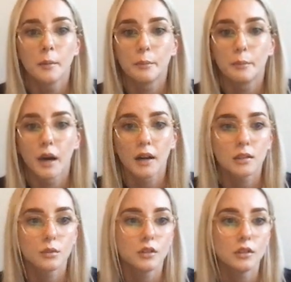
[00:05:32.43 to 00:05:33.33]

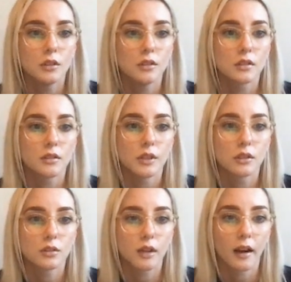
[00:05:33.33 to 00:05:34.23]
Marx was used as a
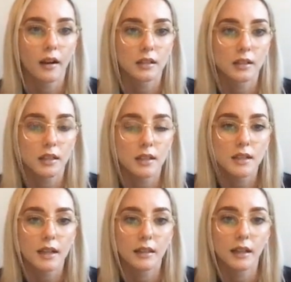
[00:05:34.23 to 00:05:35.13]
fictional character in
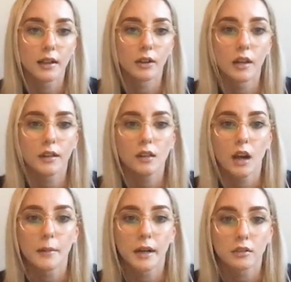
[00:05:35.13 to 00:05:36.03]
Dan Leno and the
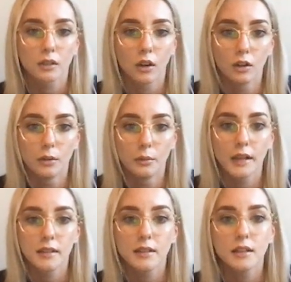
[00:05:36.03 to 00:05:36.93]
Limehouse Golem
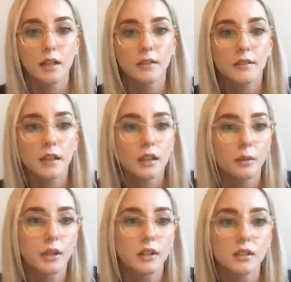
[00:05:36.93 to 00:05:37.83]
and is
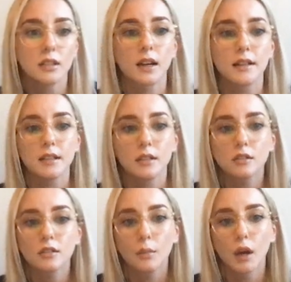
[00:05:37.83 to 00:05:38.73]
significant because his ideals
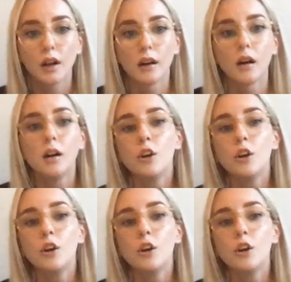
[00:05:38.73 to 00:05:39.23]
of murder